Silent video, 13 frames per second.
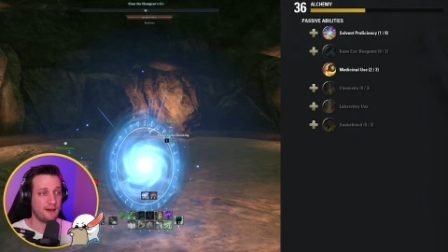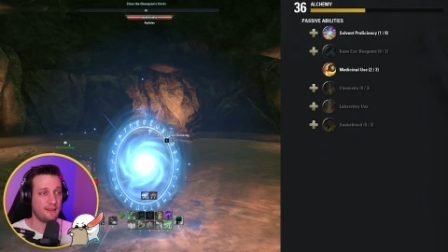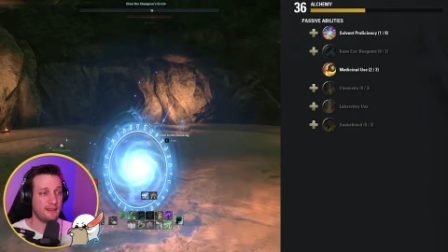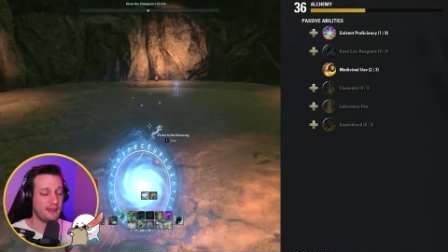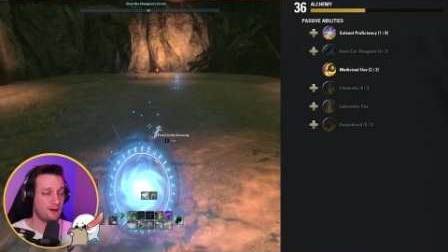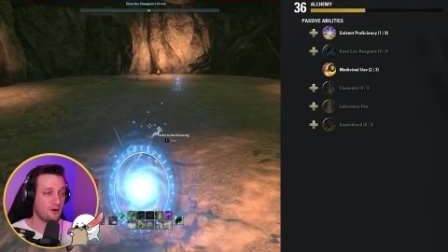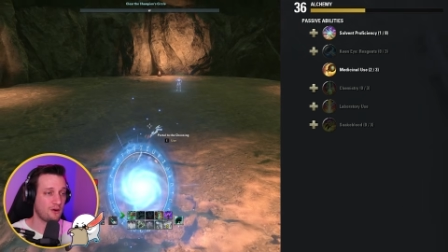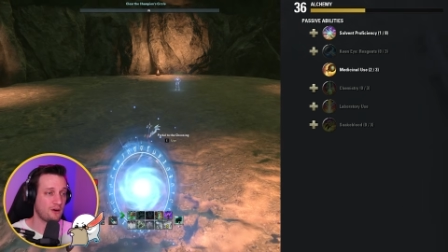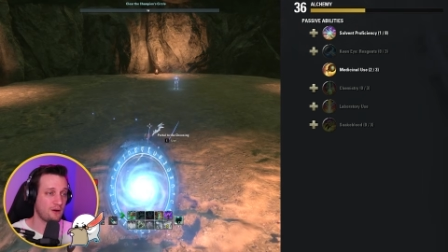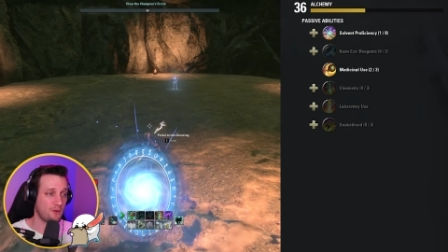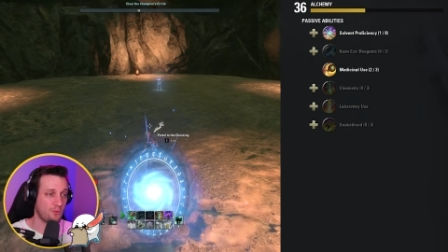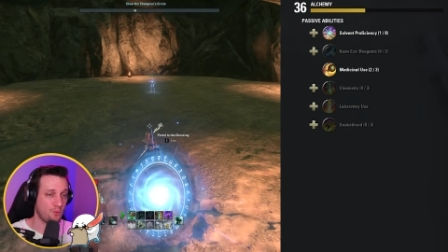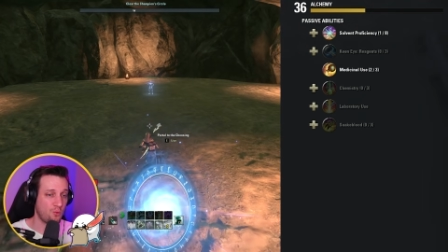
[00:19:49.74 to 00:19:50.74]
They
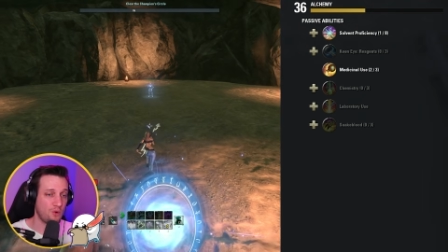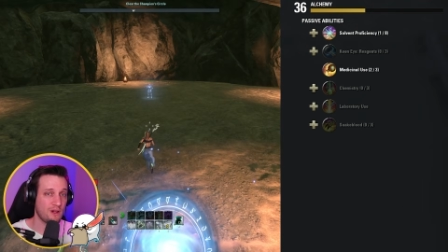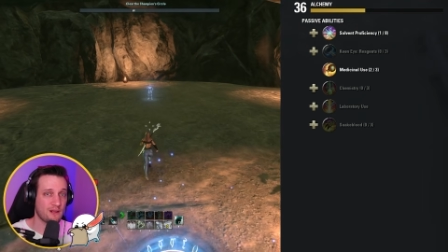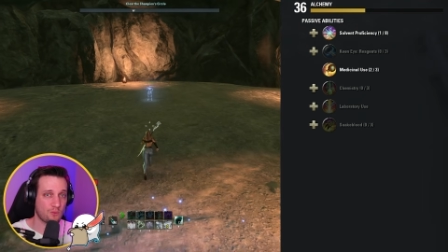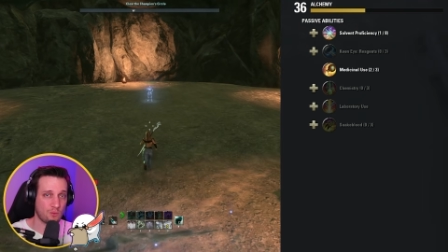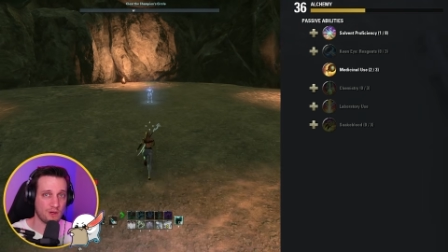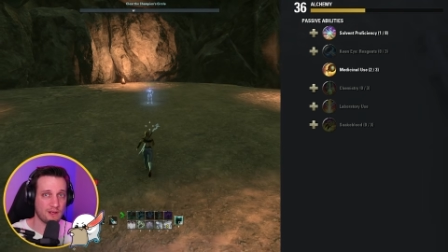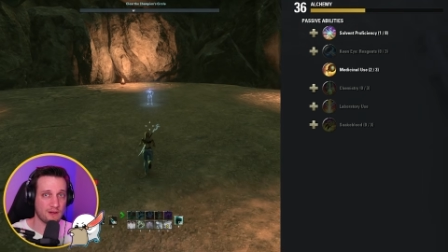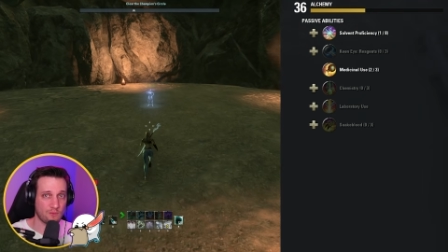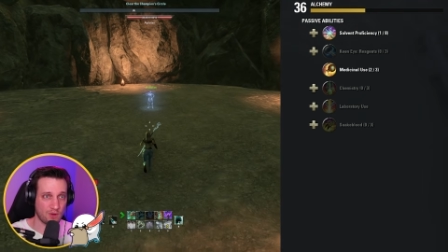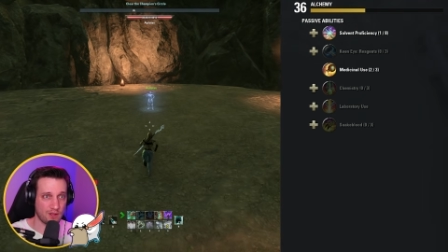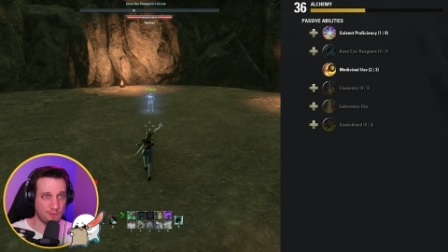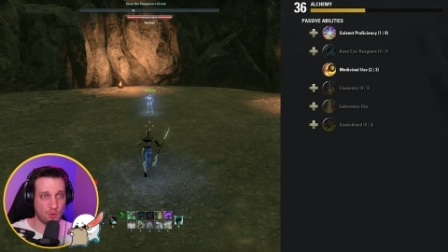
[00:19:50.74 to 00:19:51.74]
are really, really,
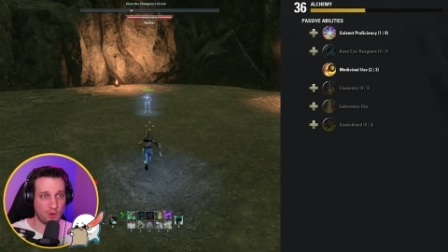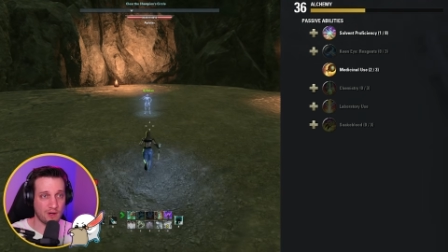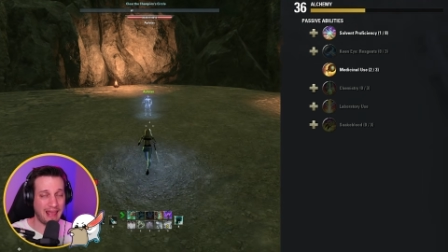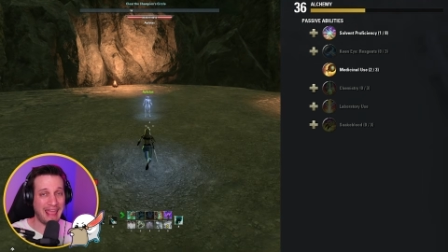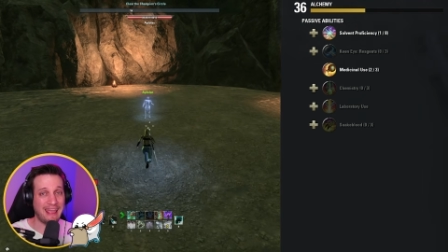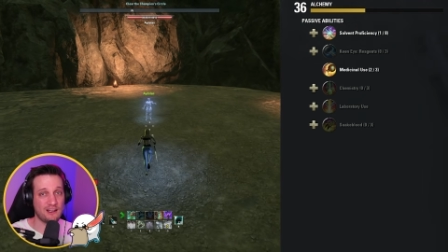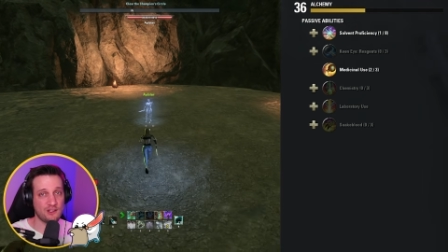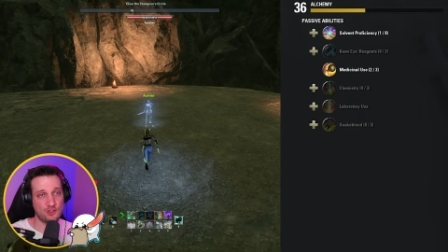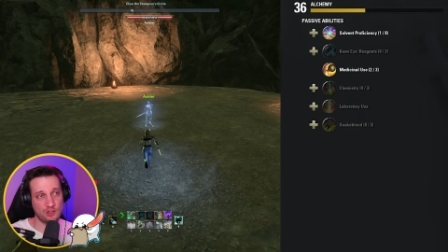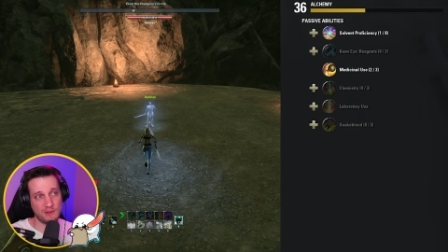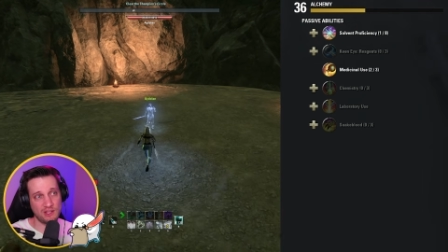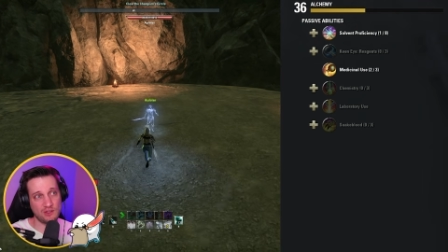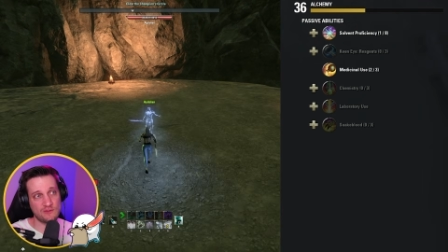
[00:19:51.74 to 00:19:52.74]
really important, and you
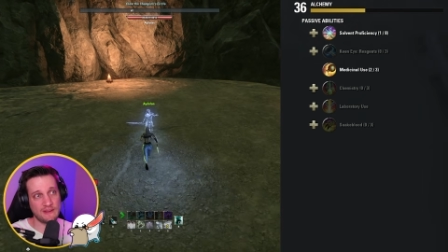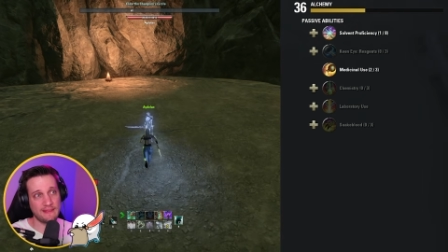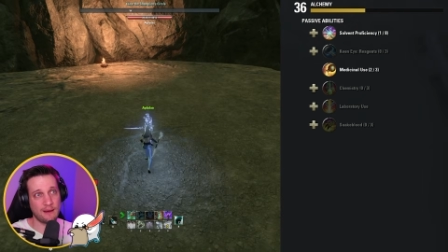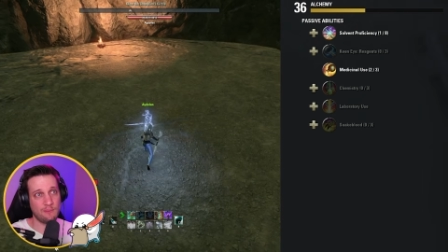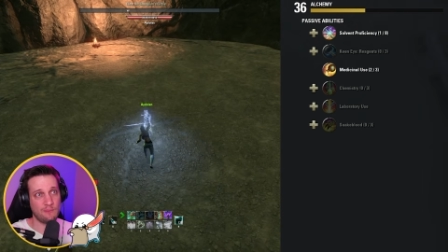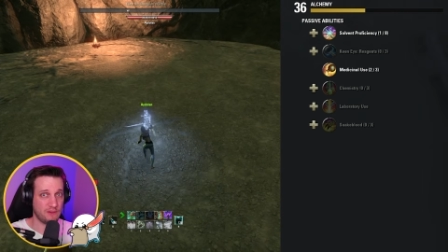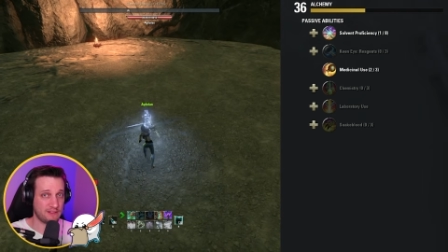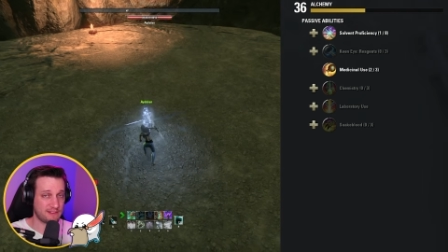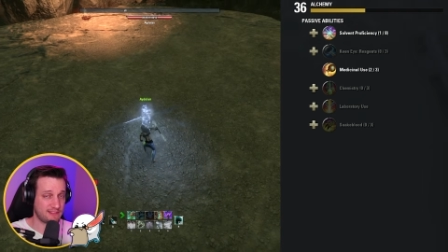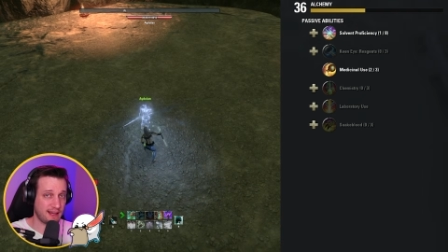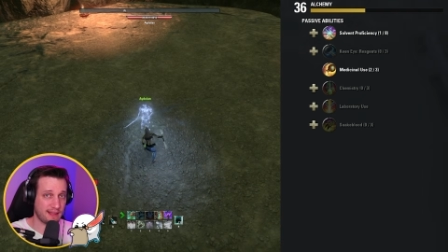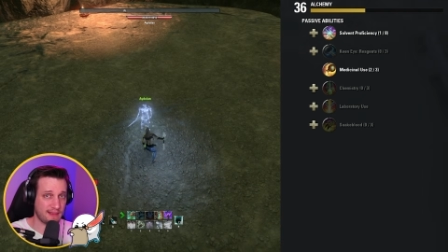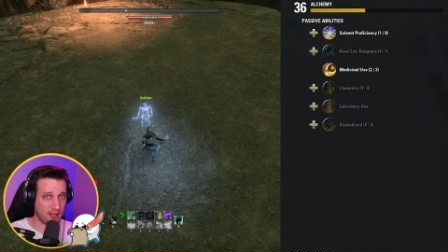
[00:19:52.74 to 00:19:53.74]
should be using them the
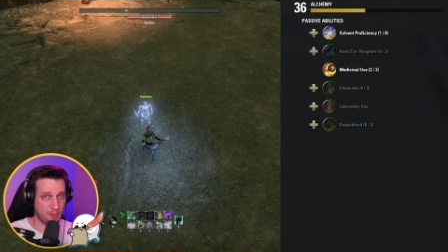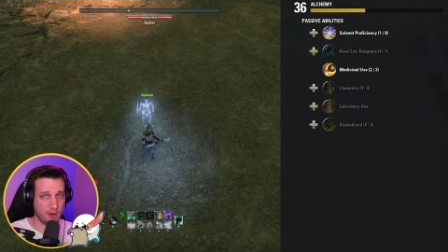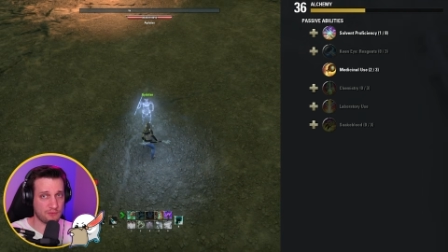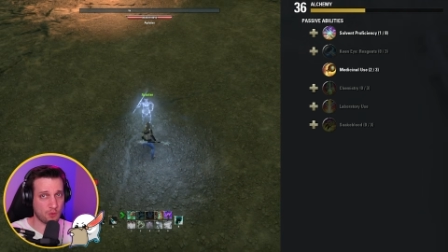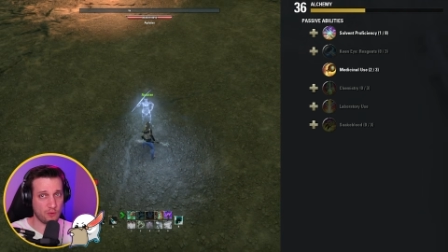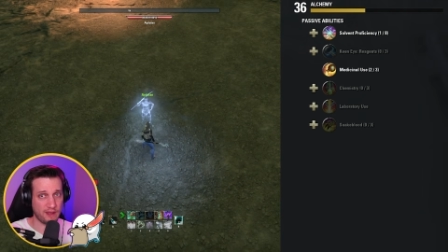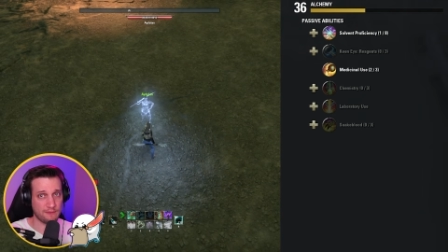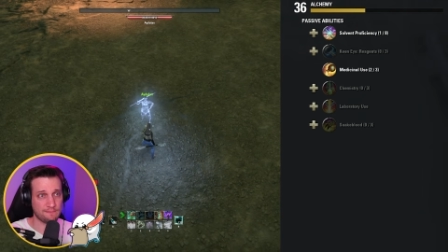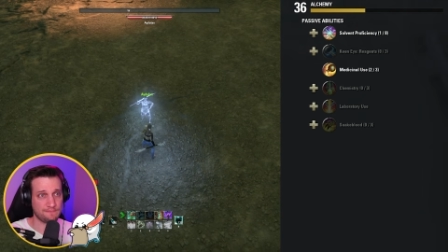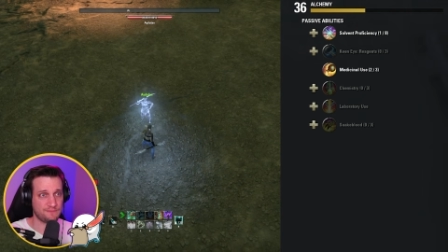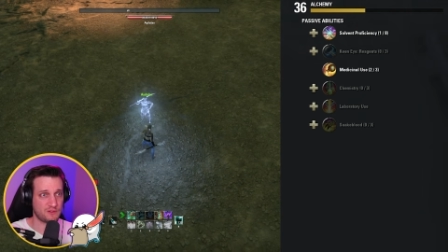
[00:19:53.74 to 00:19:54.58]
second they come off cooldown.